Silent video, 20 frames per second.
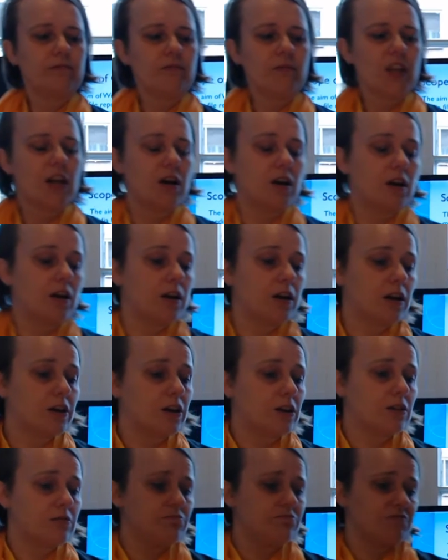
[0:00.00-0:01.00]
uh,
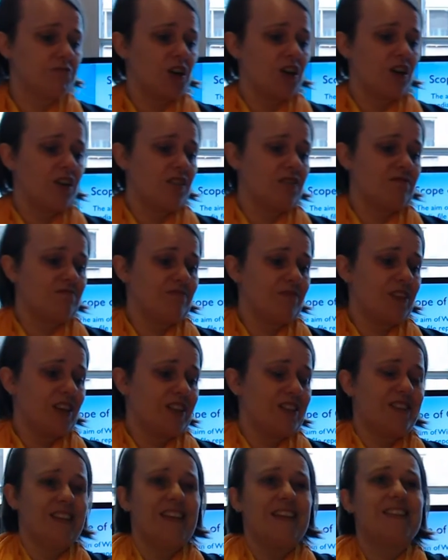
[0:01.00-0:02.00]
uh,
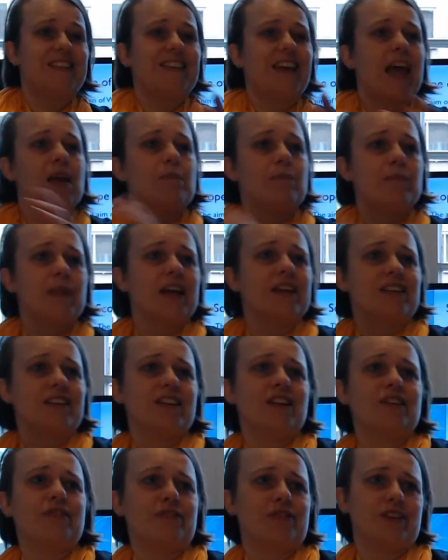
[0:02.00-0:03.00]
the same as a
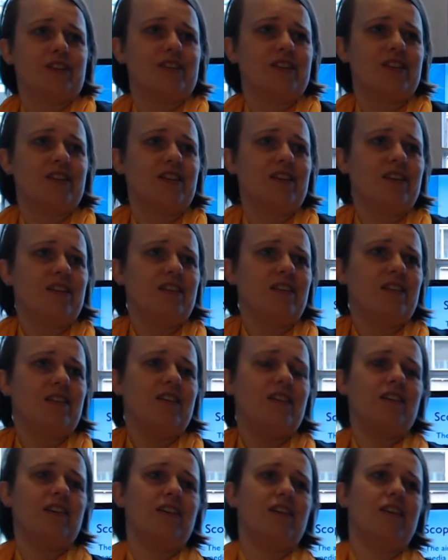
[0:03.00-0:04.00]
different
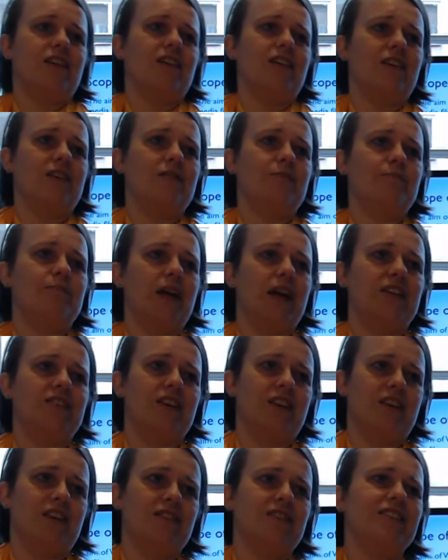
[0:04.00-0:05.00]
uh,
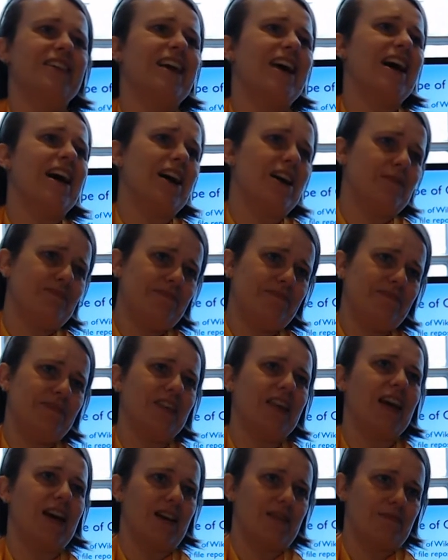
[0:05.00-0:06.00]
picture. Yeah,
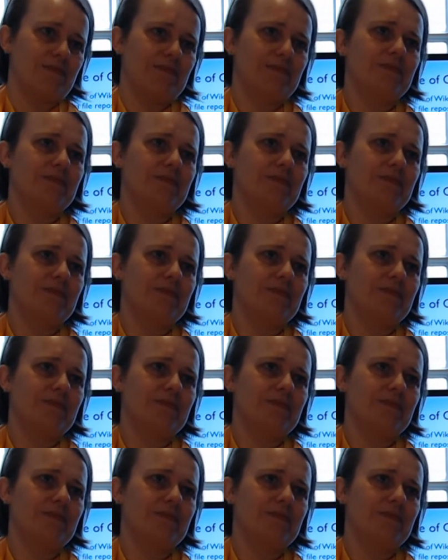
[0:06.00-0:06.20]
yeah.